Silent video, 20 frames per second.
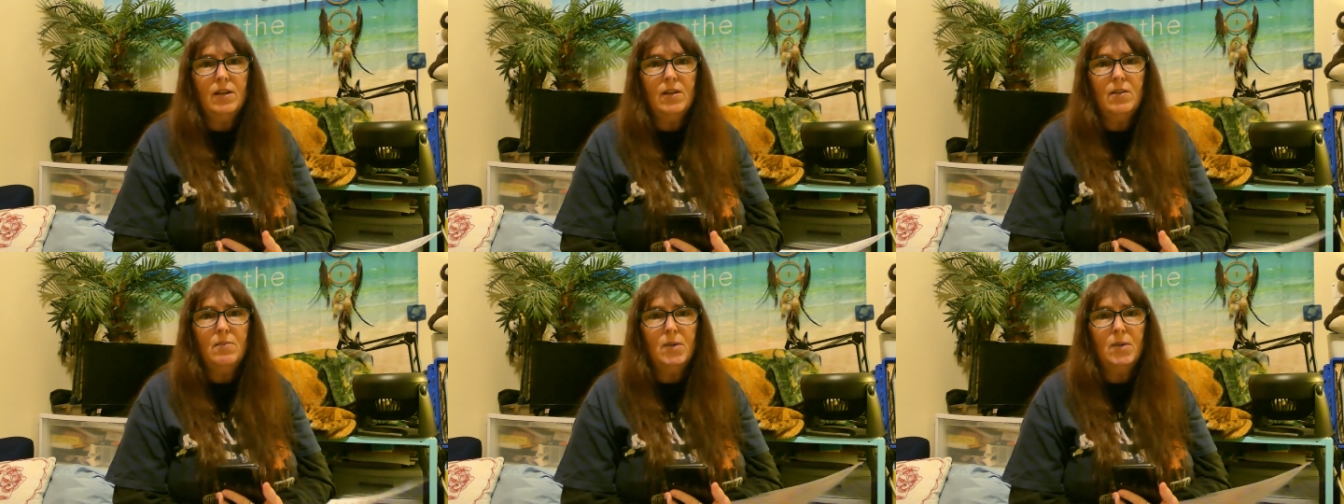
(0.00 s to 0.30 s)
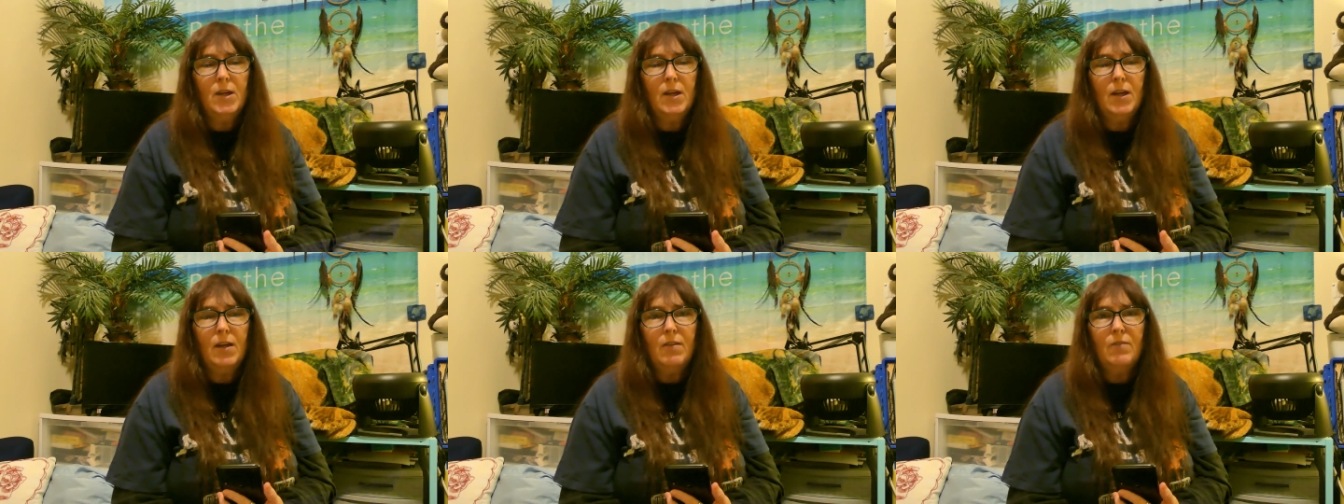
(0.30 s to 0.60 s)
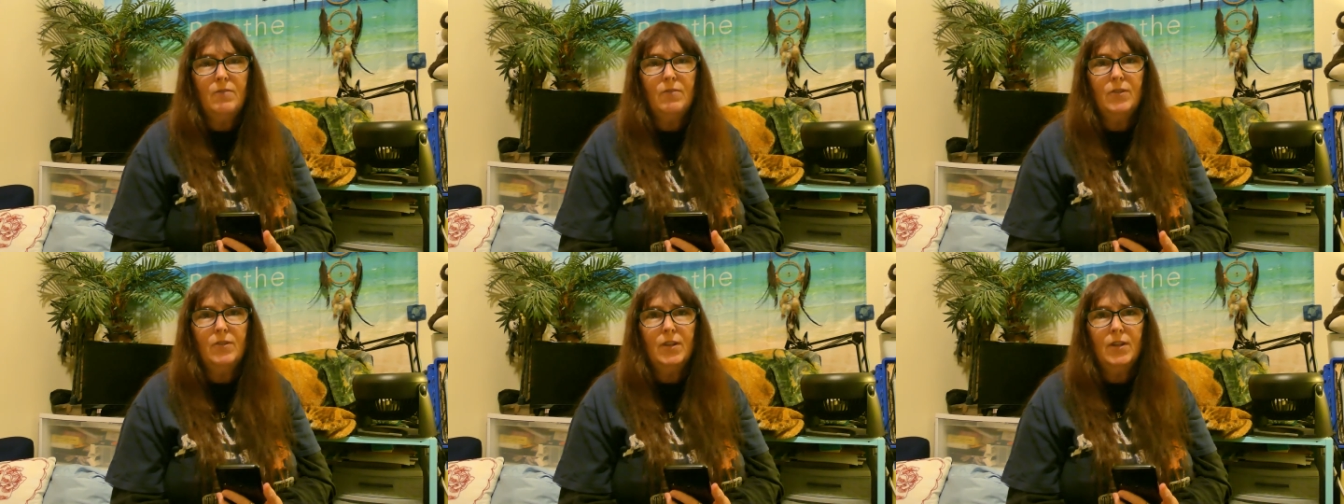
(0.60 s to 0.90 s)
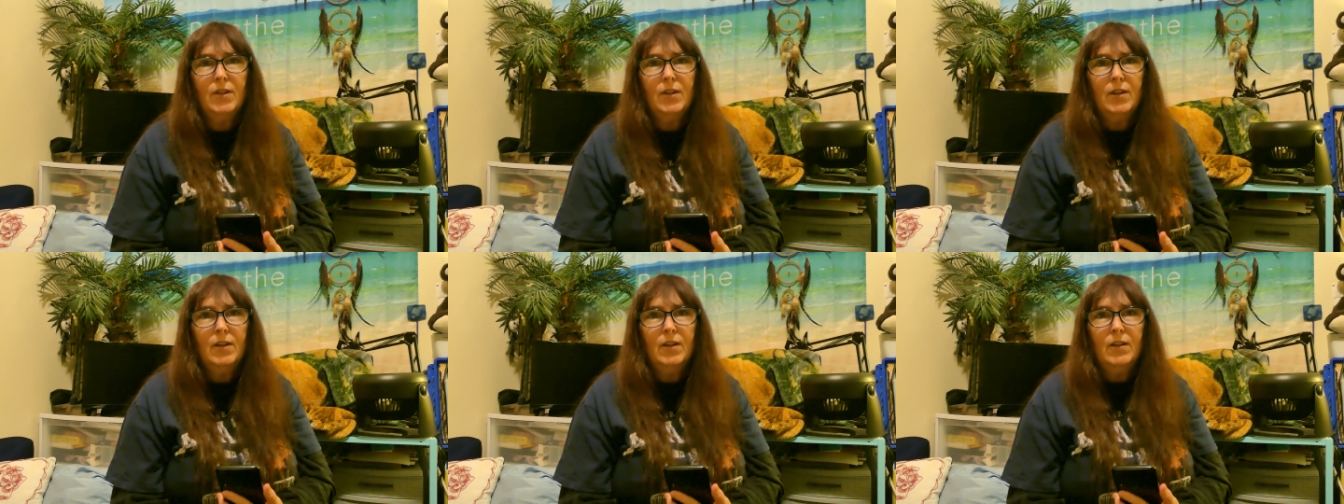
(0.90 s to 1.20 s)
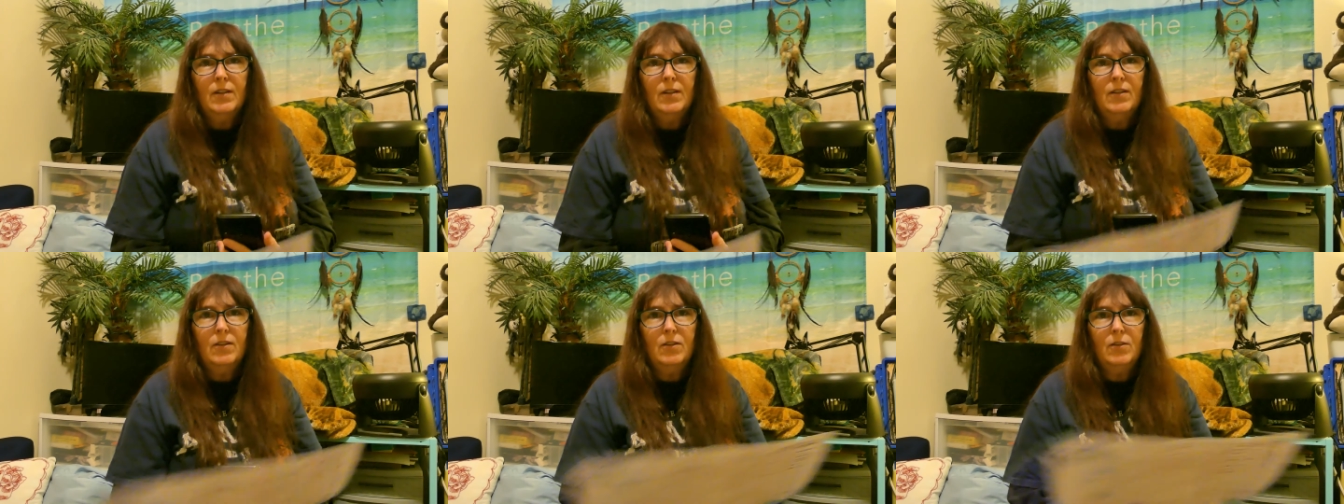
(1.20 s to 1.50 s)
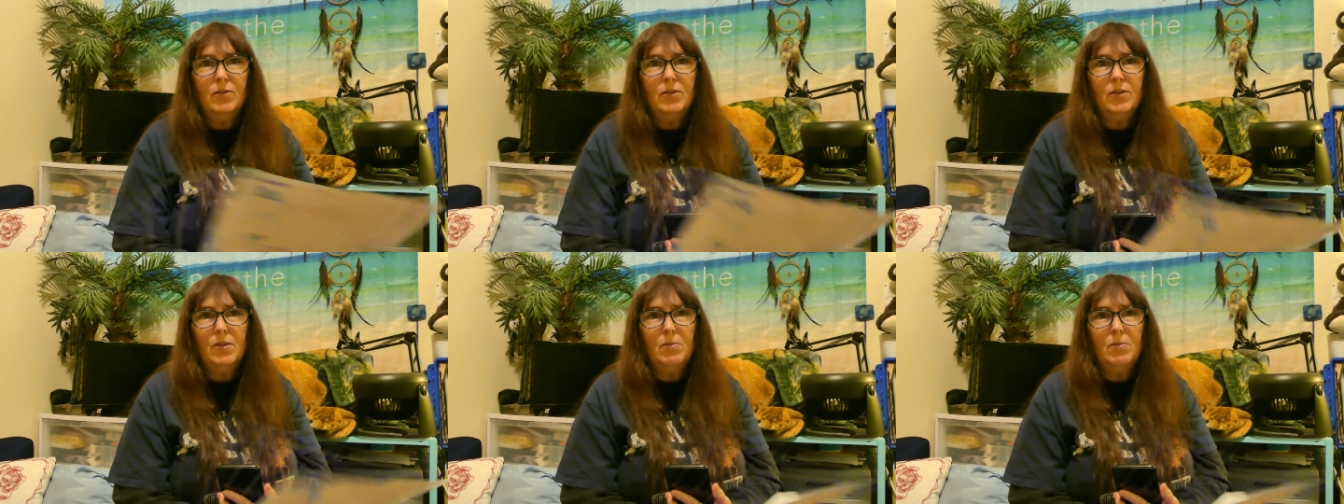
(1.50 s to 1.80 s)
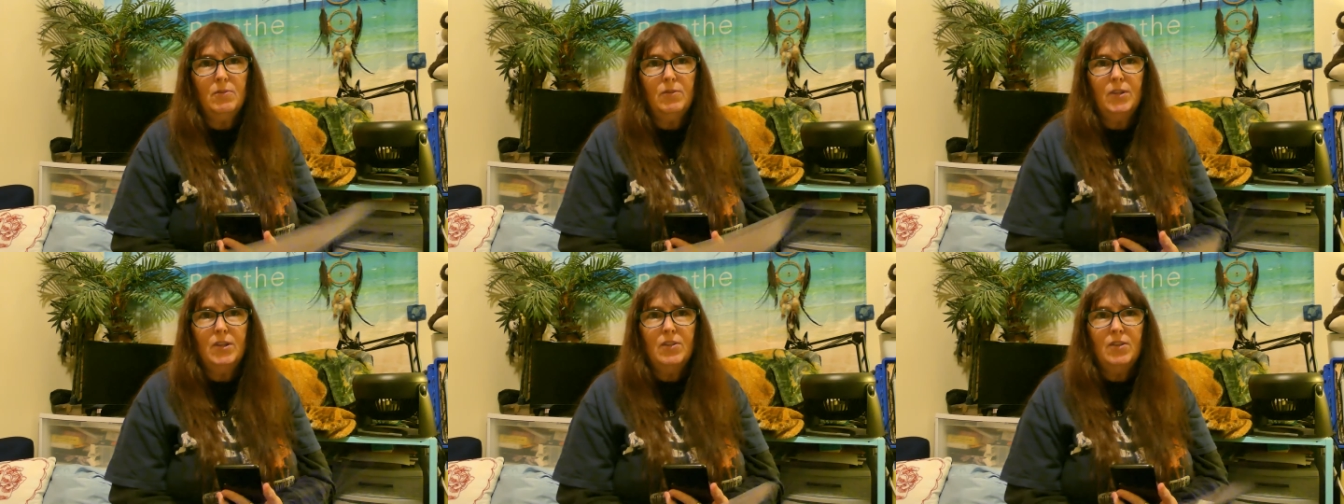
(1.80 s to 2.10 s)
You may have, you know, some
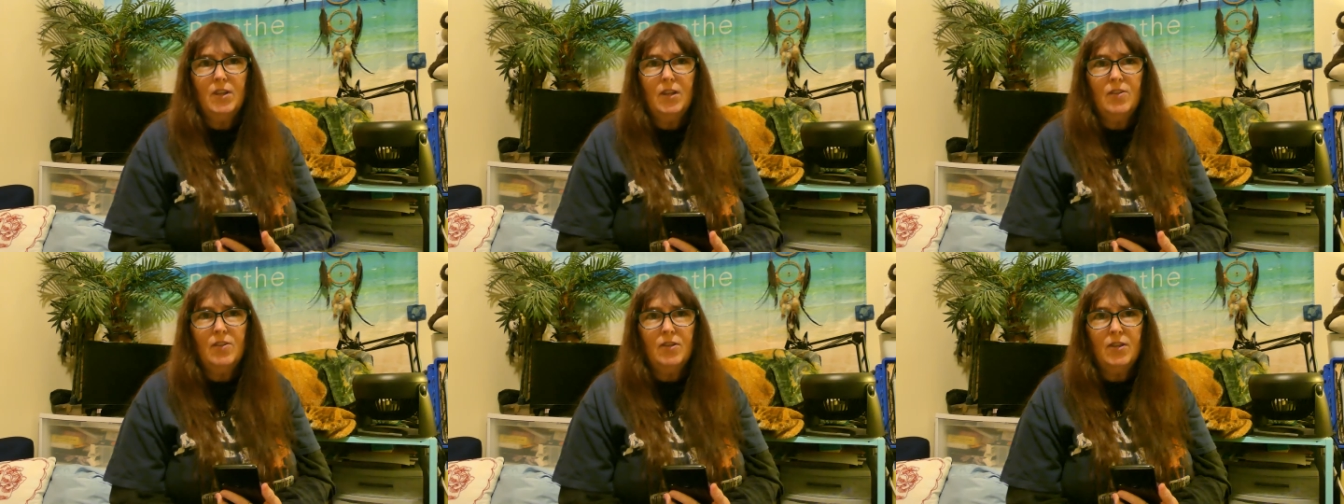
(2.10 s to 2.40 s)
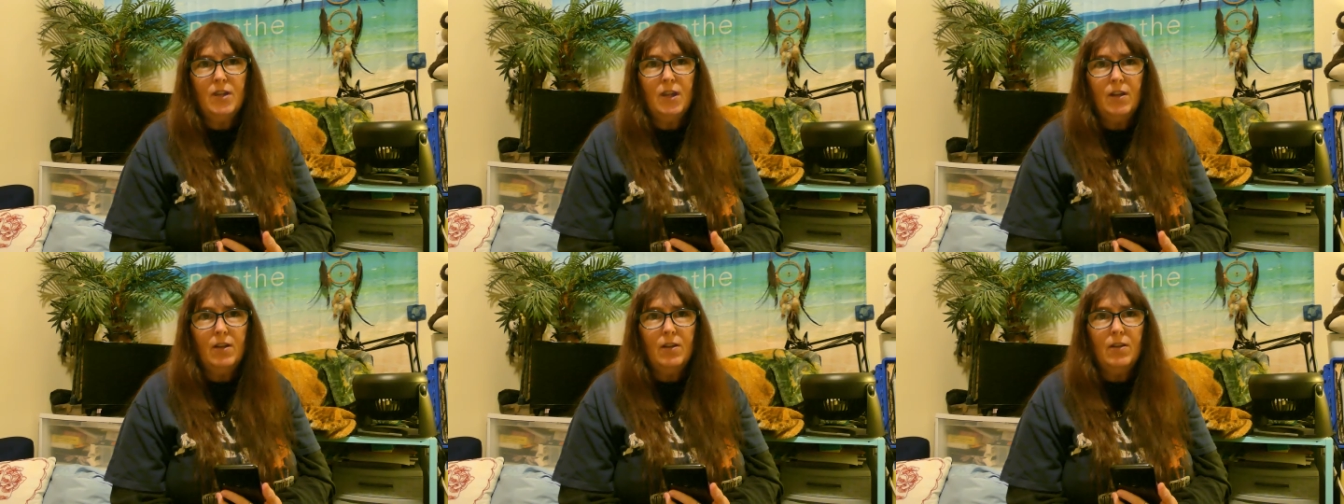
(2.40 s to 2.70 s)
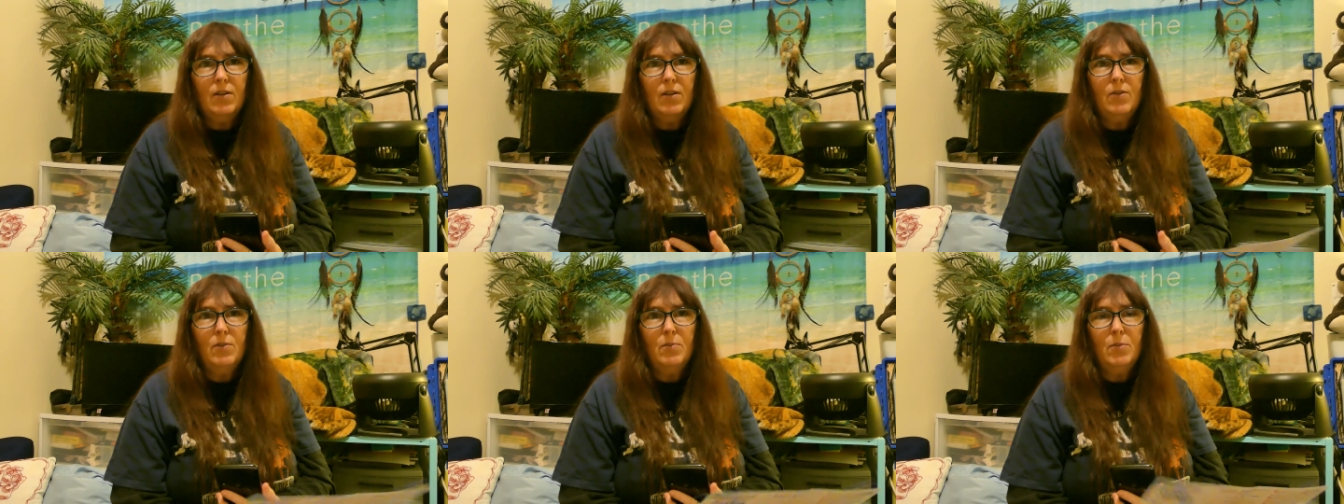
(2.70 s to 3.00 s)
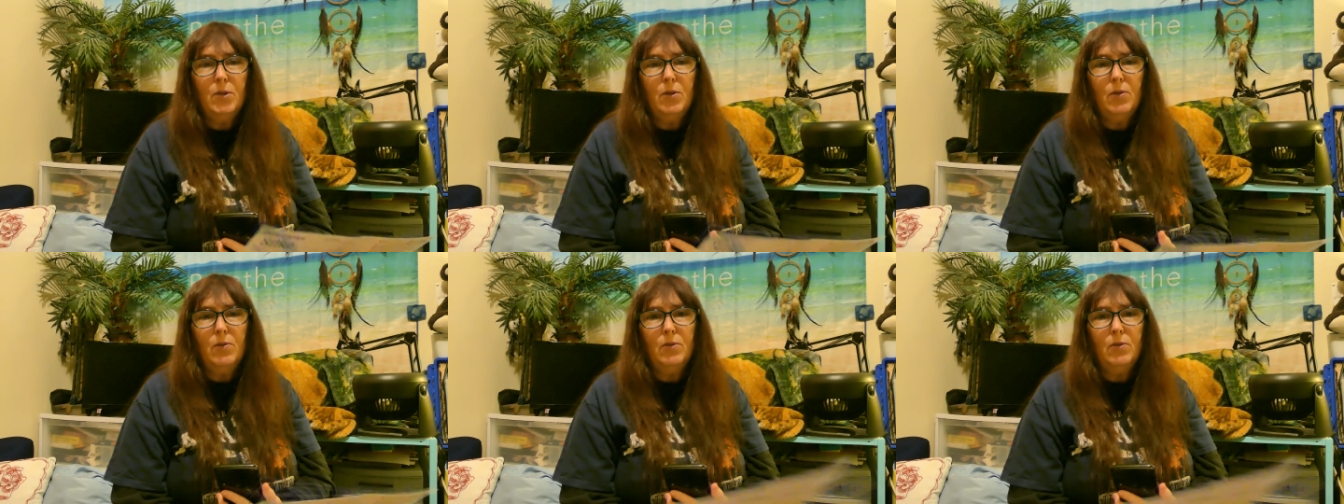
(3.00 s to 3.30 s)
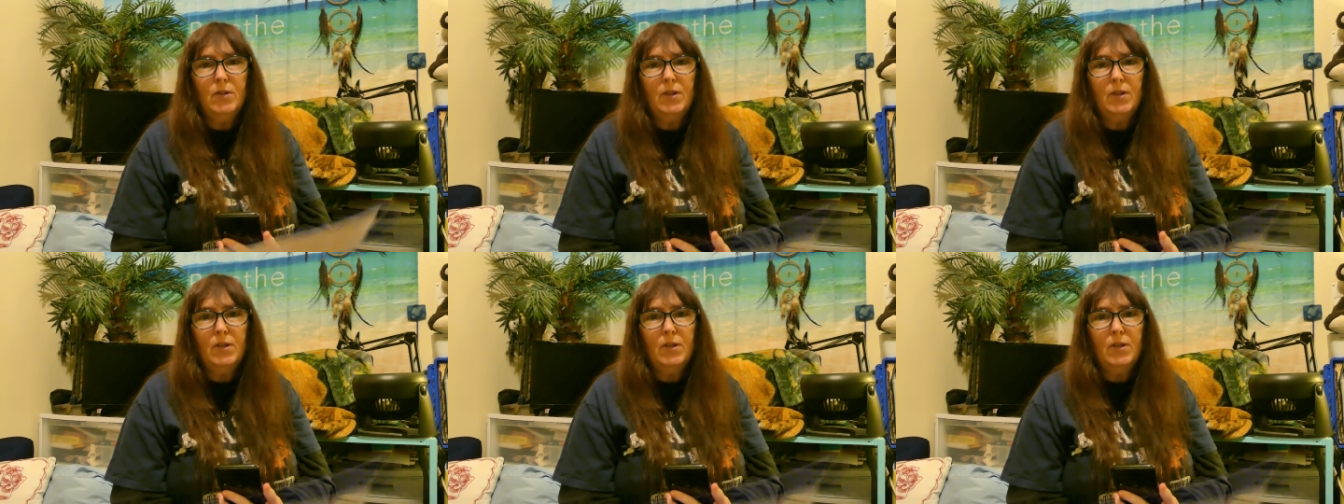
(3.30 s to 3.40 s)
of each nationality on the boat,